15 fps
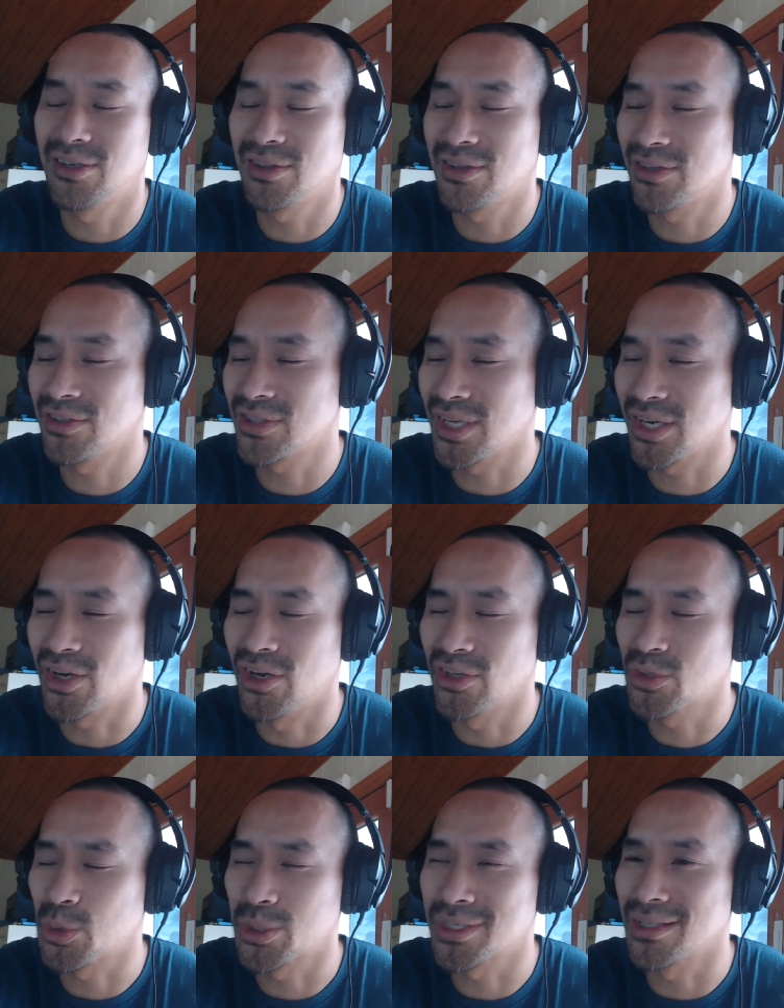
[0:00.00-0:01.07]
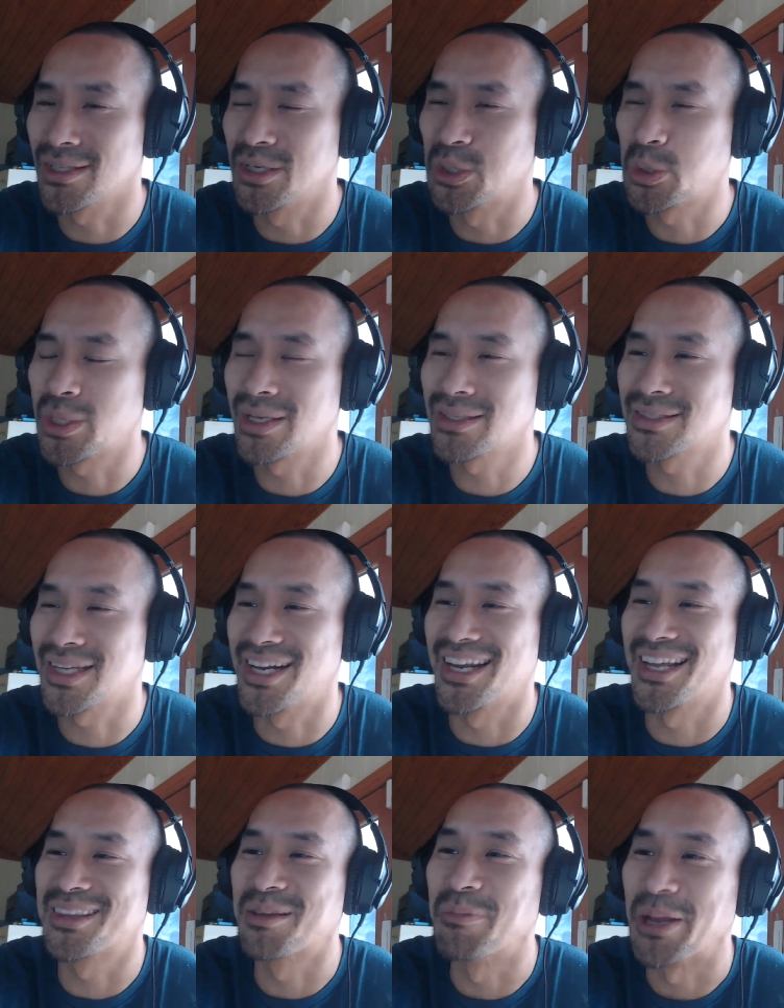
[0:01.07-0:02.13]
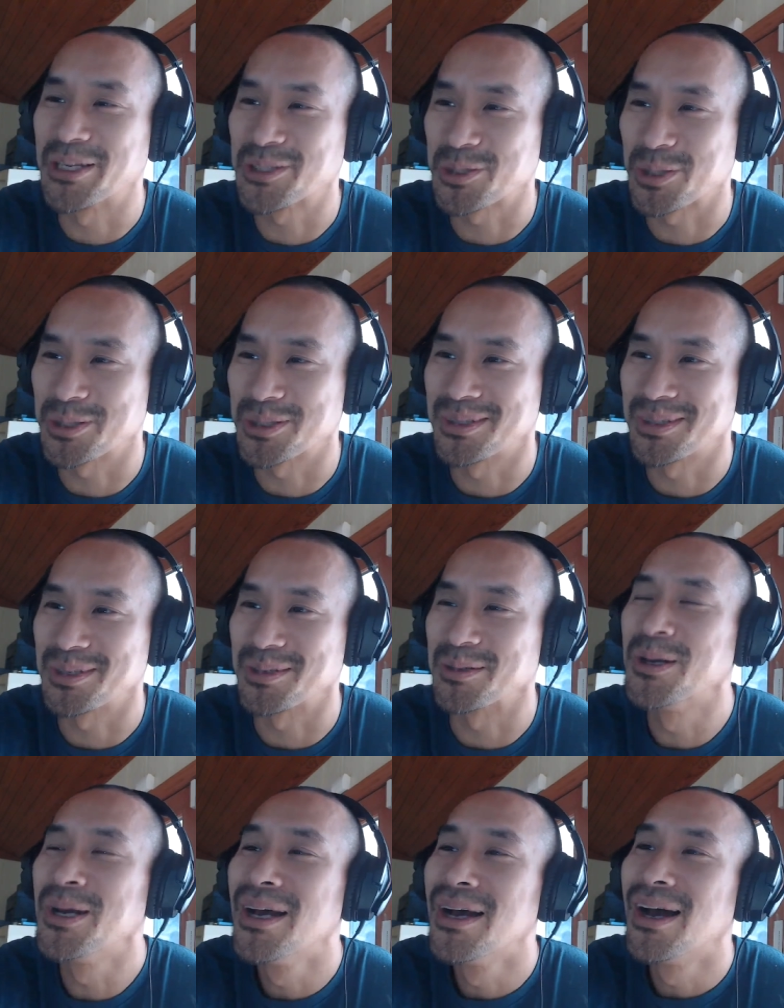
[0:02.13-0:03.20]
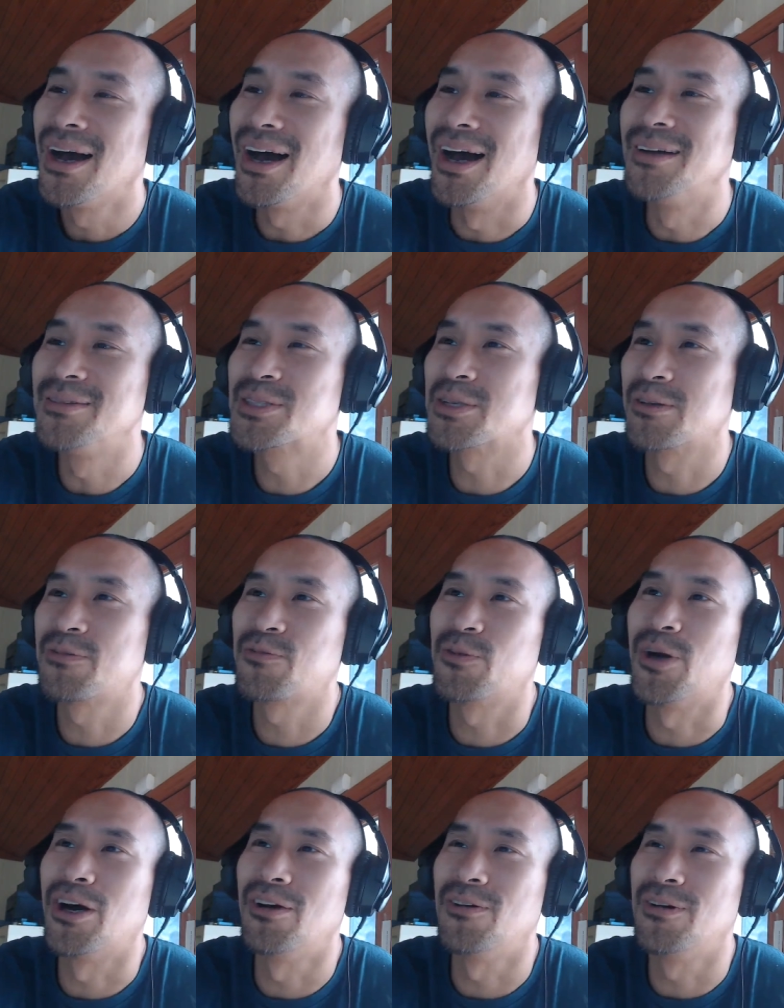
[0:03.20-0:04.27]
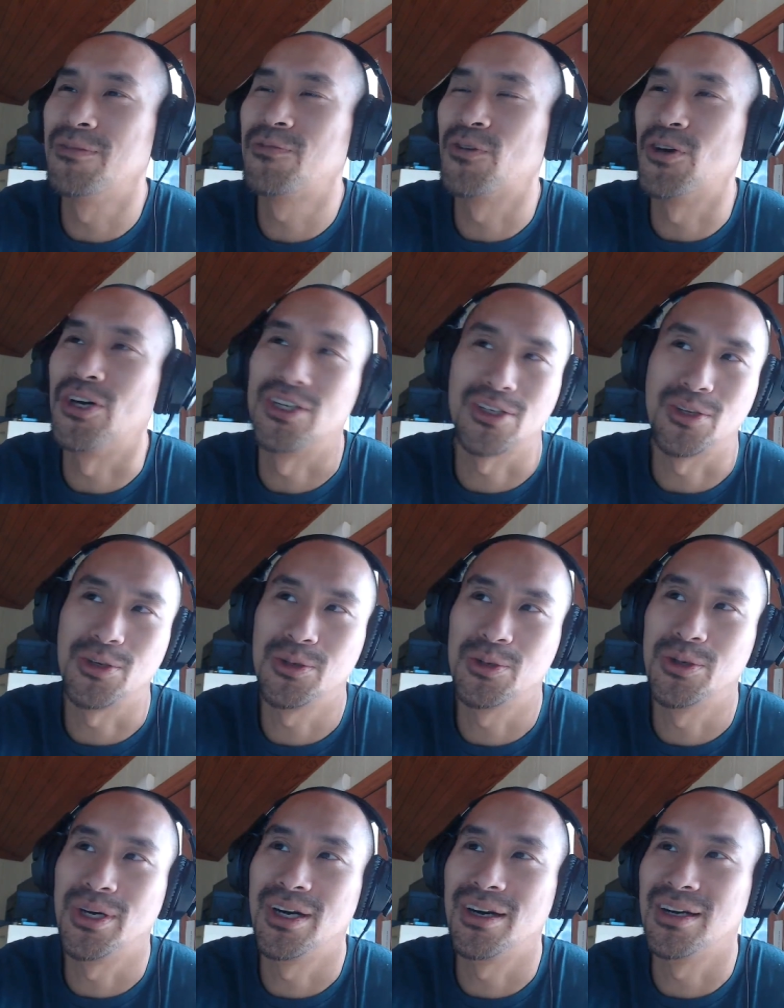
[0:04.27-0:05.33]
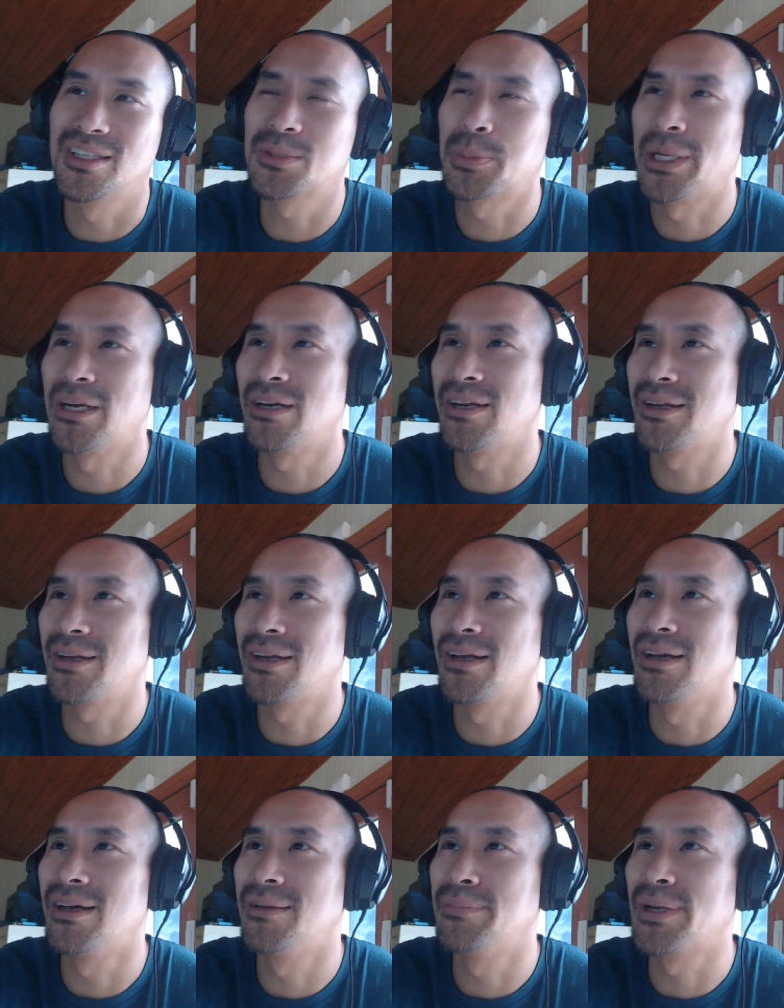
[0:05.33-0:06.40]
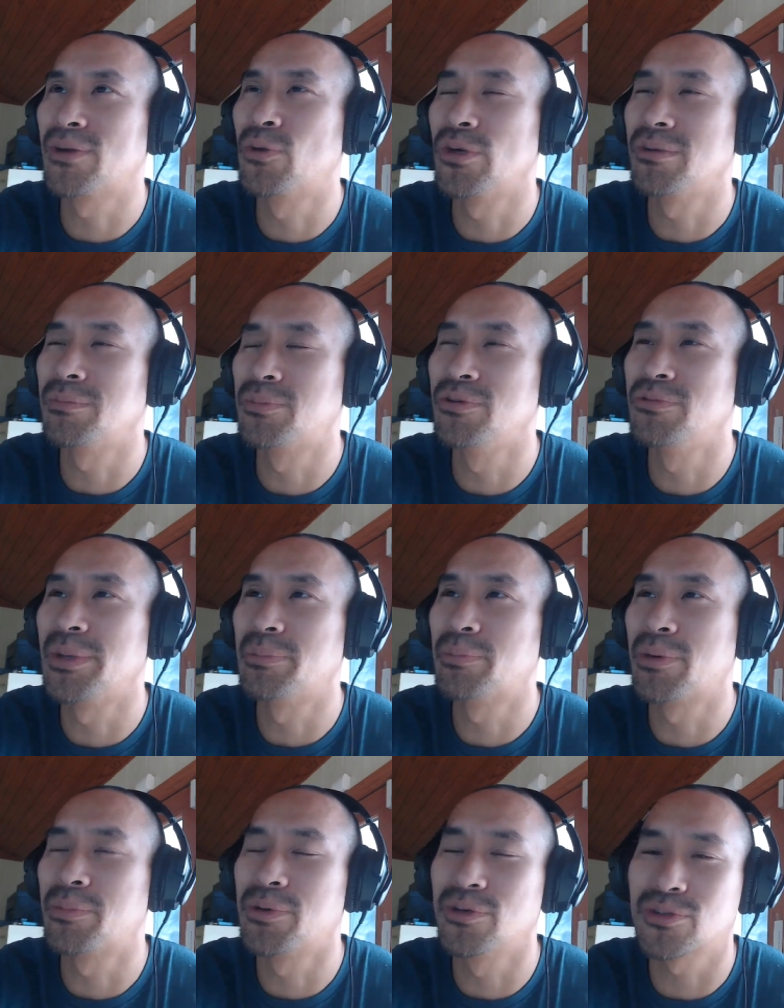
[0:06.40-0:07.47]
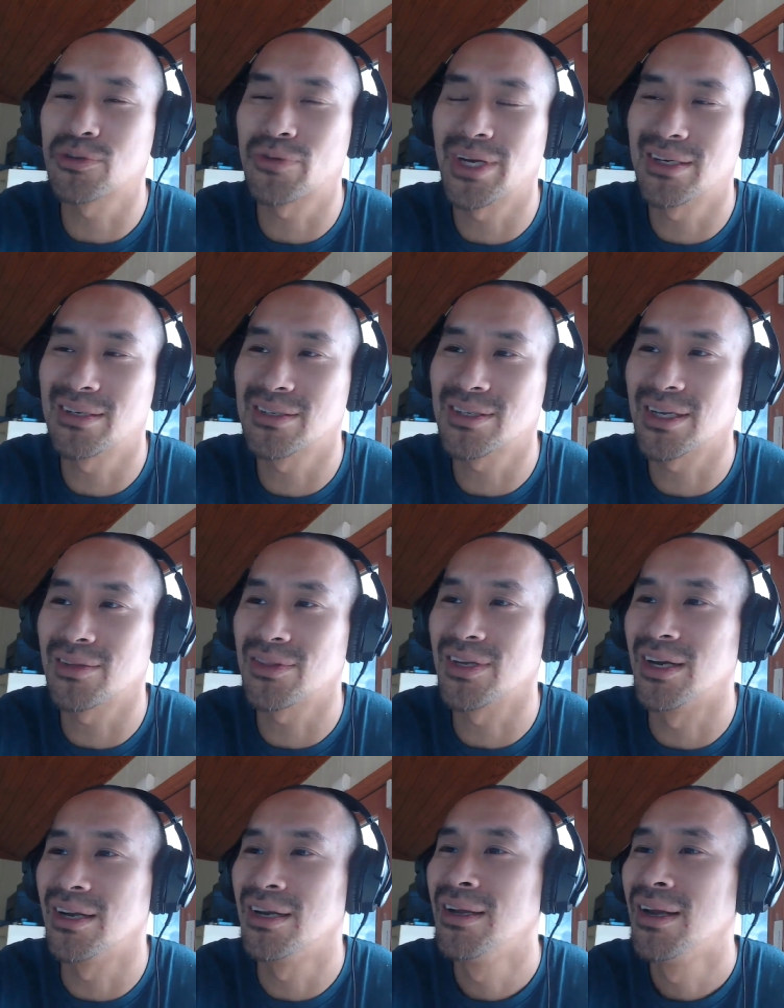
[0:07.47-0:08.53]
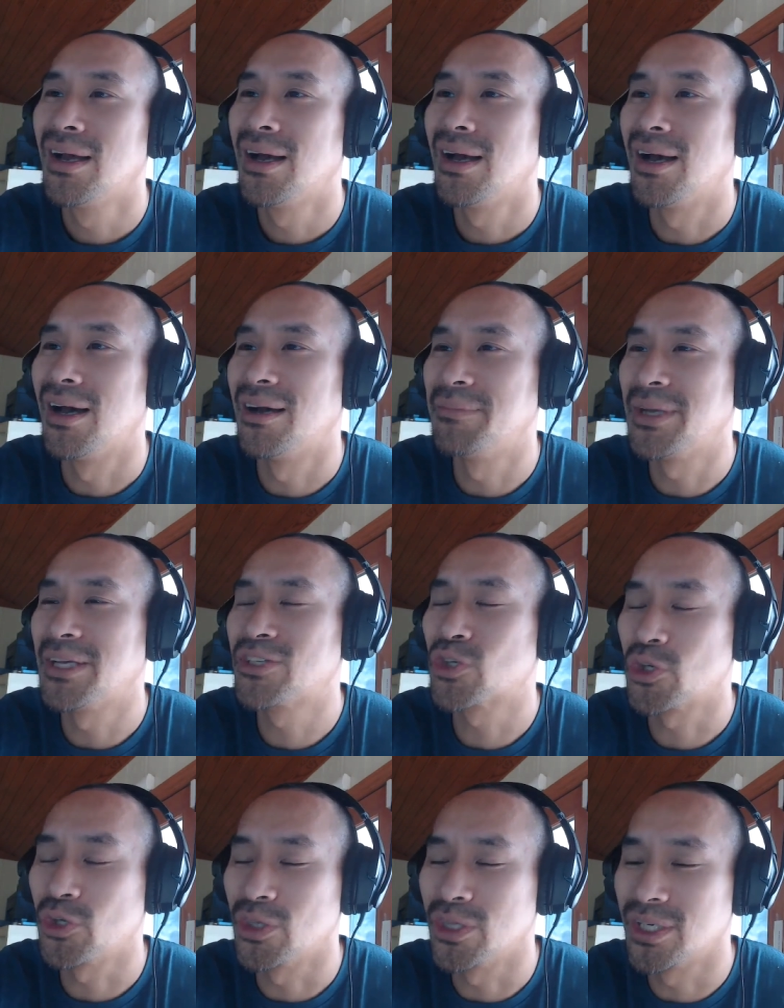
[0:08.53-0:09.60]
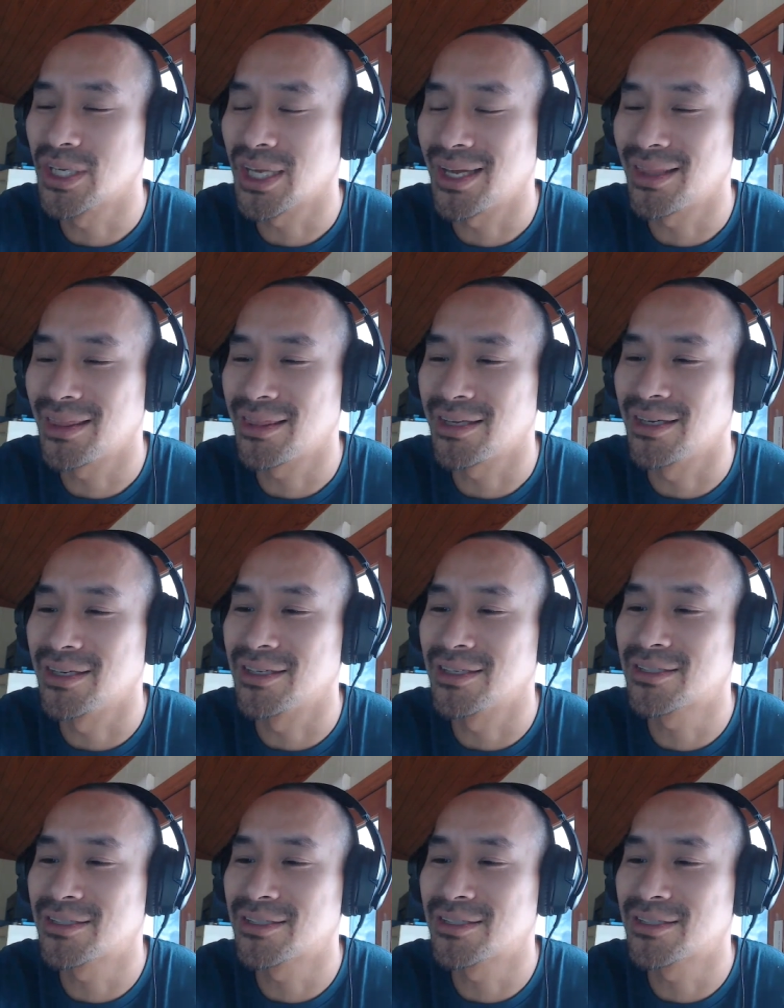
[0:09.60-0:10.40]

There's like all sorts of little things that I had to make sure and do. So for all you aspiring Bitcoin improvement proposal writers out there, make sure you look at the